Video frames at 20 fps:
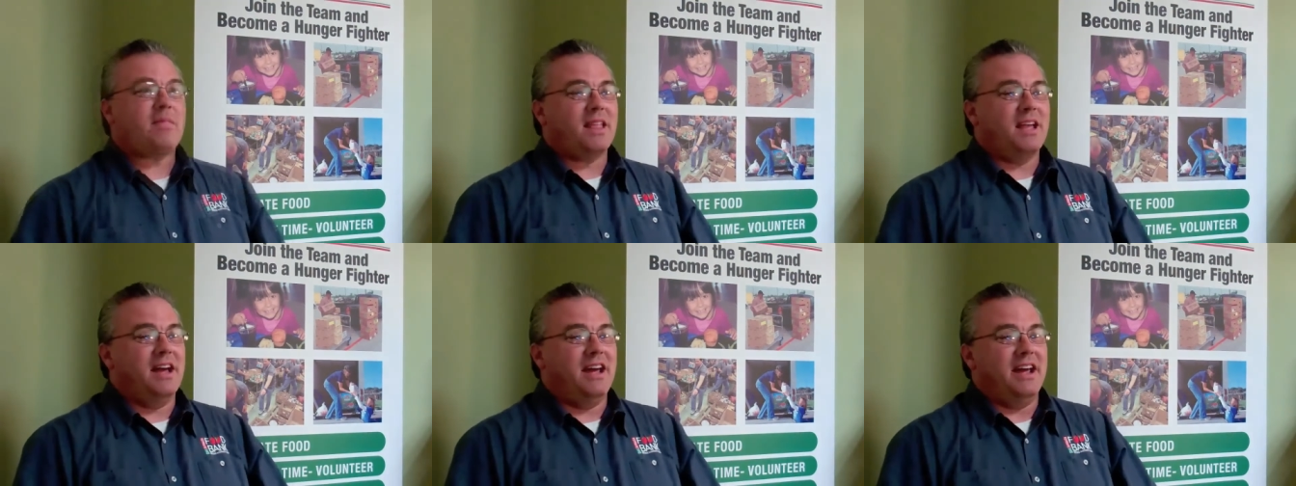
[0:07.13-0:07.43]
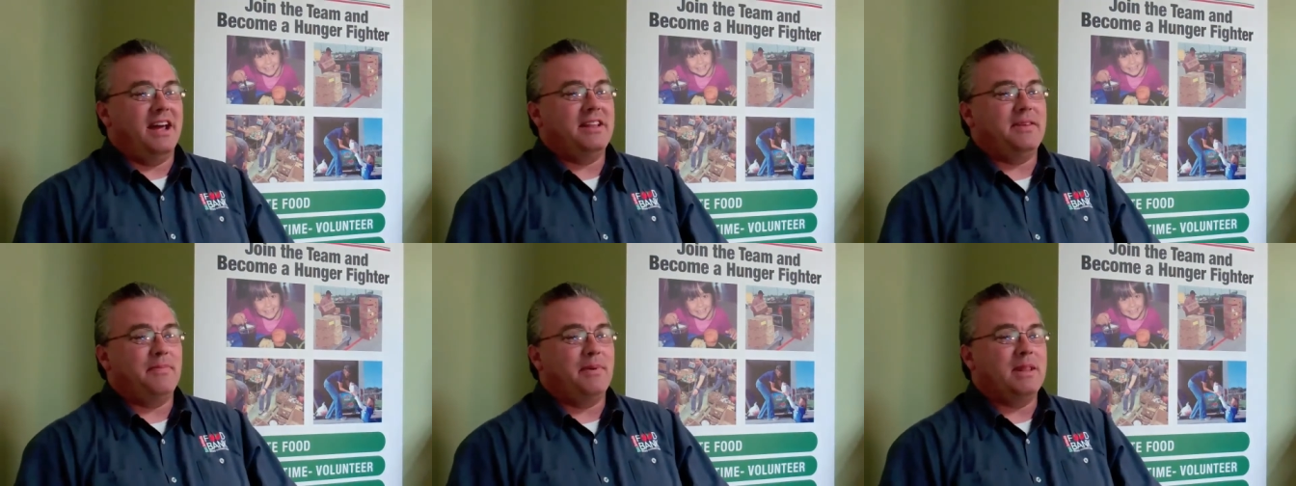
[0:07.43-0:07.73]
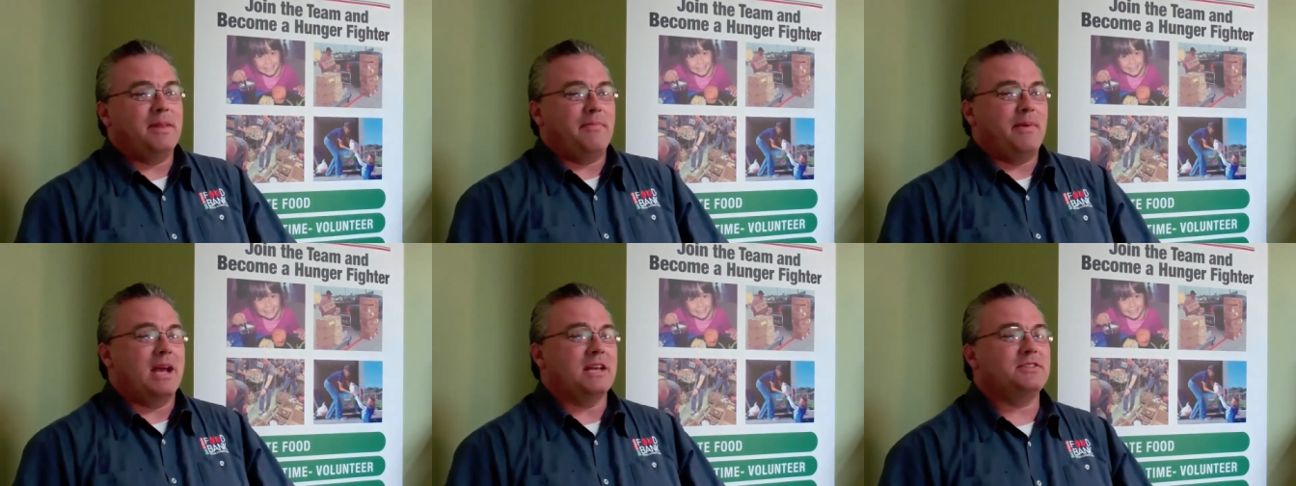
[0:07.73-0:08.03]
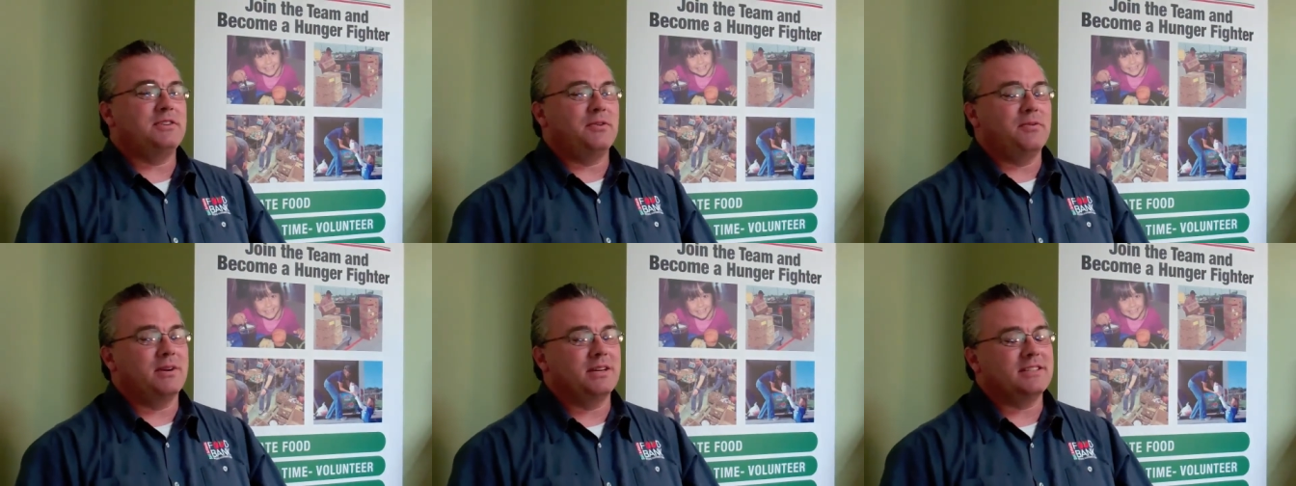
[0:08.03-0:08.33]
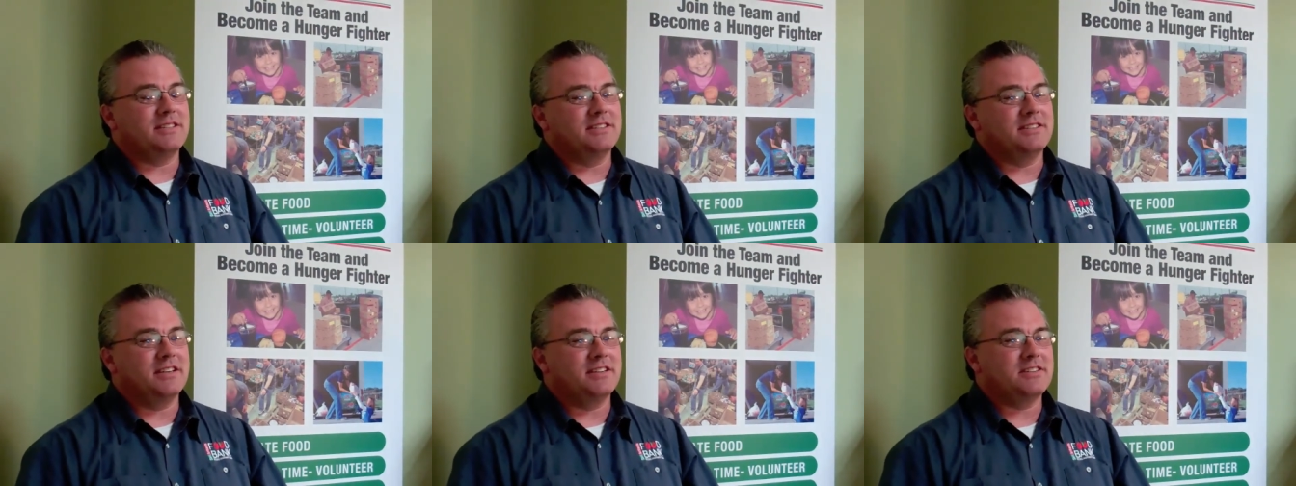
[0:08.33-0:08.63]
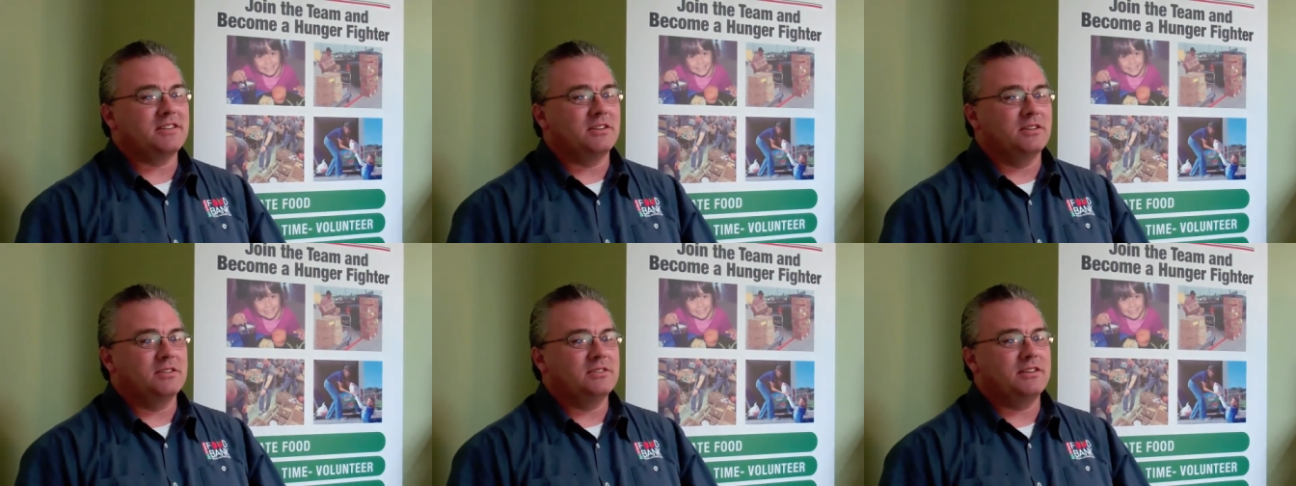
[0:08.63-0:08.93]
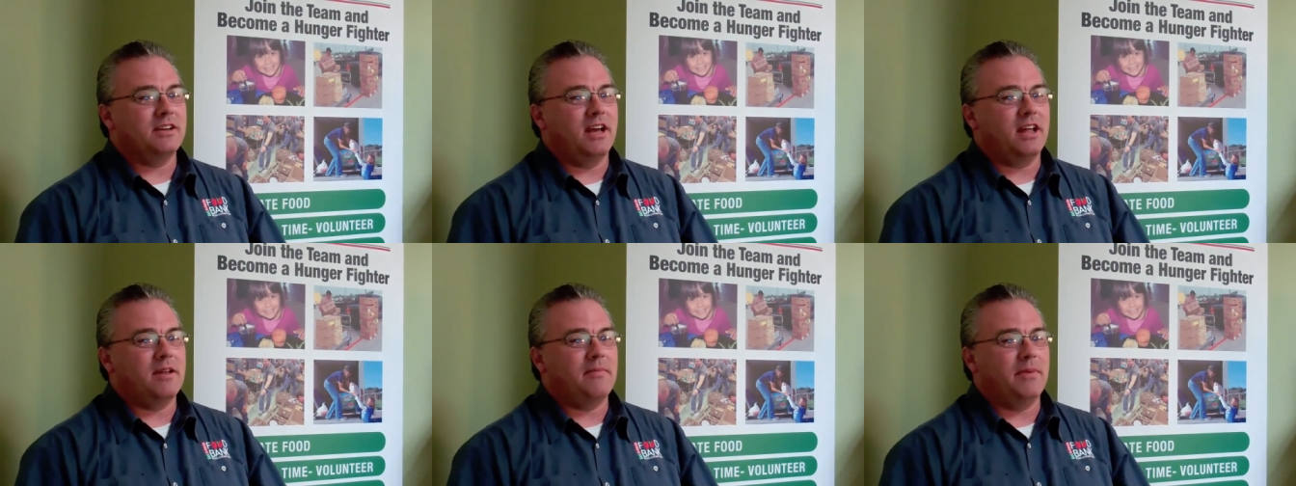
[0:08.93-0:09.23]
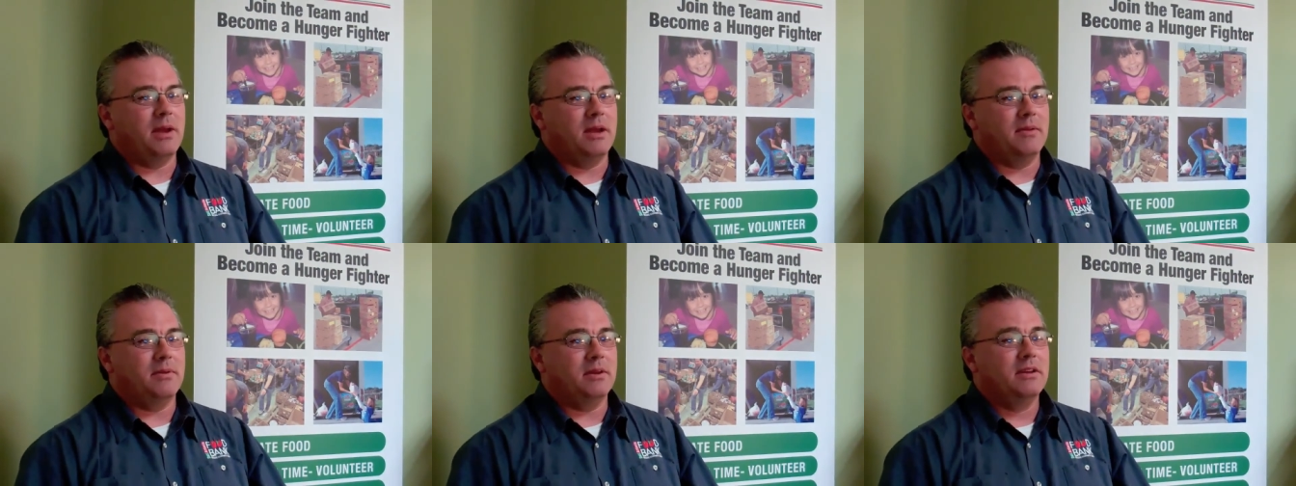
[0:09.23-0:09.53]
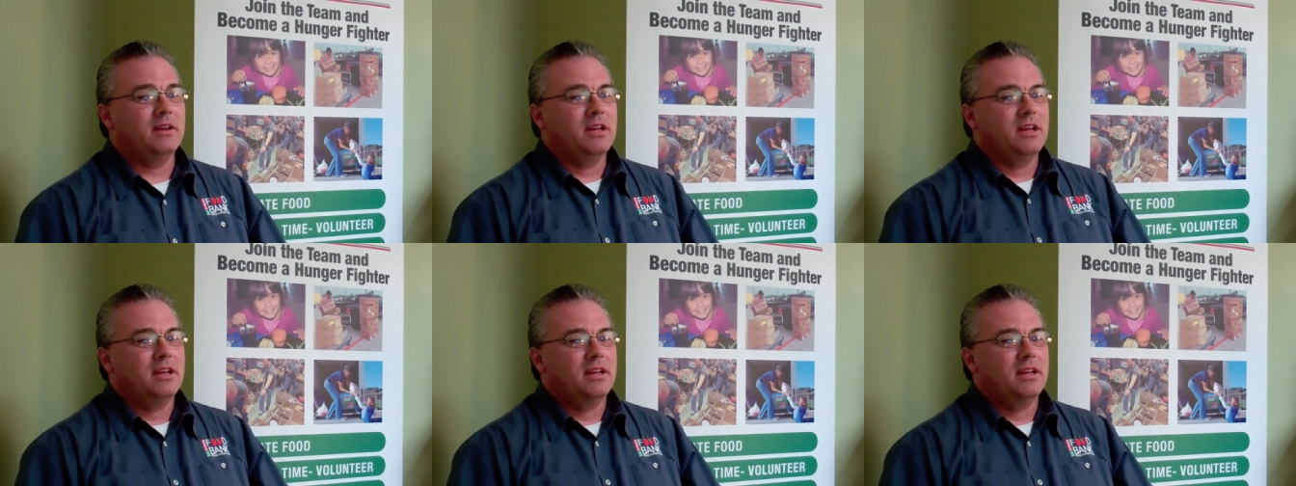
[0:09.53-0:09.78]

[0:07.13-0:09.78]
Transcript: Uh, I spent the past two weeks in Tuscaloosa, Alabama,